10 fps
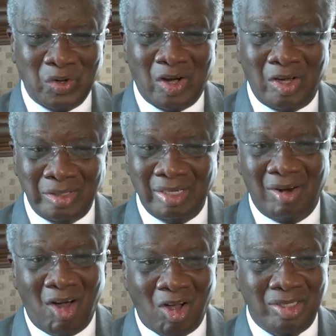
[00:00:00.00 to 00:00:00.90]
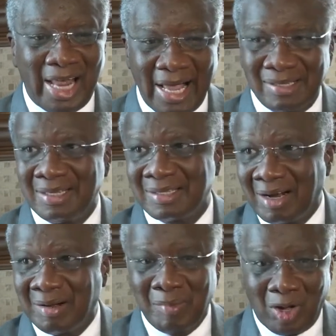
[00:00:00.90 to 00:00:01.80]
Until all taxes
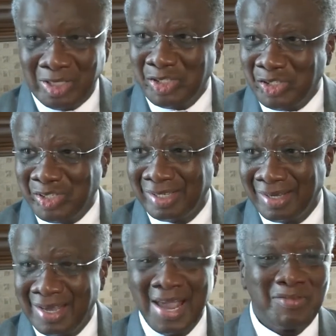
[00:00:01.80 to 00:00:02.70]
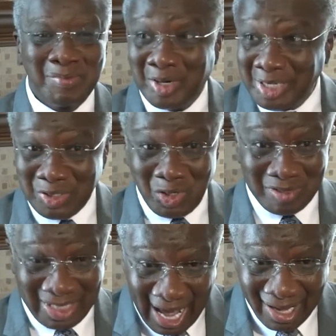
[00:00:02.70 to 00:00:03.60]
are abolished, everybody's
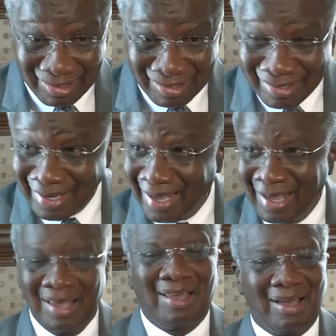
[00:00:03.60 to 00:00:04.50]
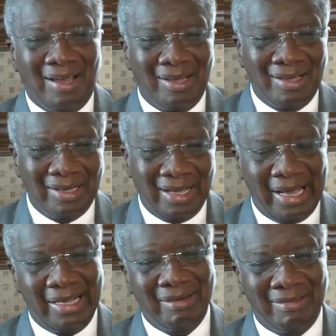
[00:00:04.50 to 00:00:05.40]
overtaxed.
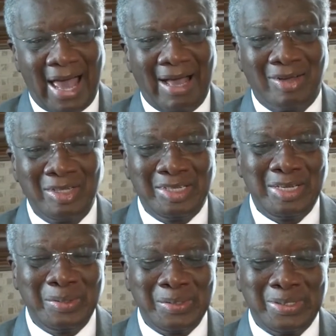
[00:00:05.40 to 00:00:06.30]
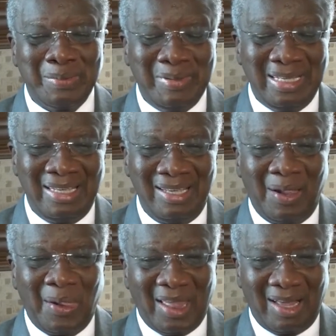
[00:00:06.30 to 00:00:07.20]
And that continues to be
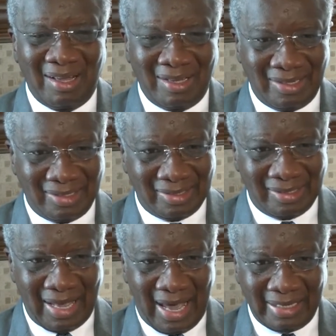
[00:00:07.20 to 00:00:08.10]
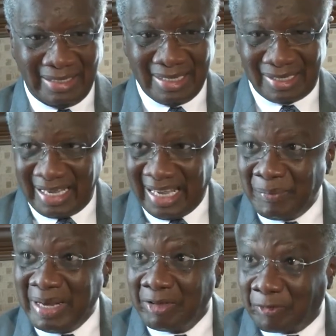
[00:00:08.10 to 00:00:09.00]
a
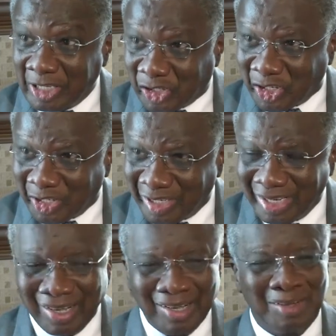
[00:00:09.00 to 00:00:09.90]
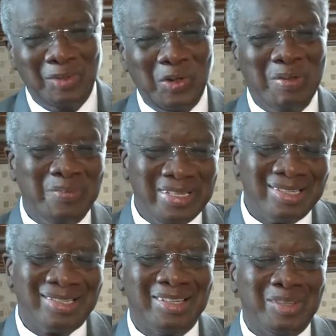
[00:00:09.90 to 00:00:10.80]
disabling feature of doing
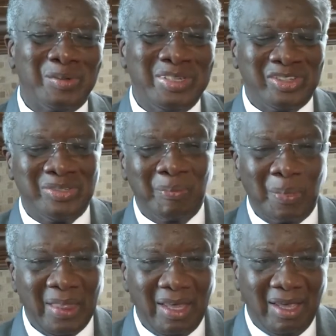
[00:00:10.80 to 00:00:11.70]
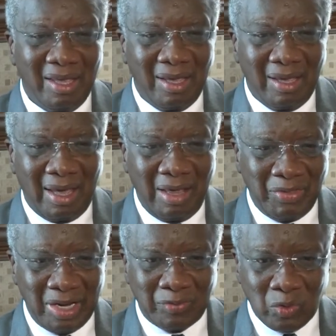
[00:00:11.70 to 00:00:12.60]
business in the region. And
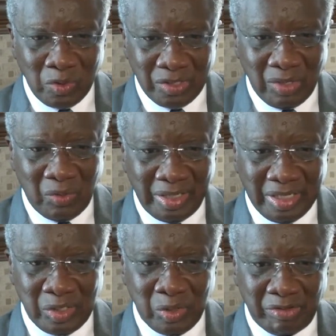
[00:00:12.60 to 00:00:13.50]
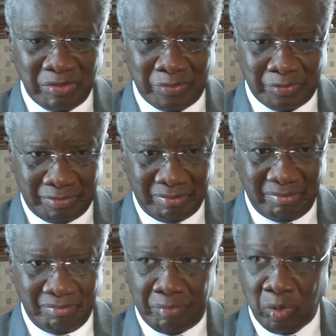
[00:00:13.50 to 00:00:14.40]
then, of course, the whole issue of
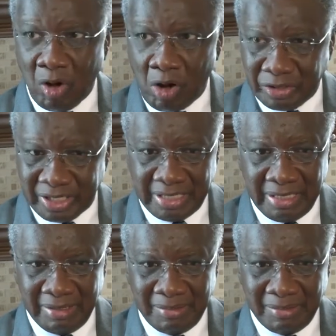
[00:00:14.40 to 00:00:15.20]
bureaucracy,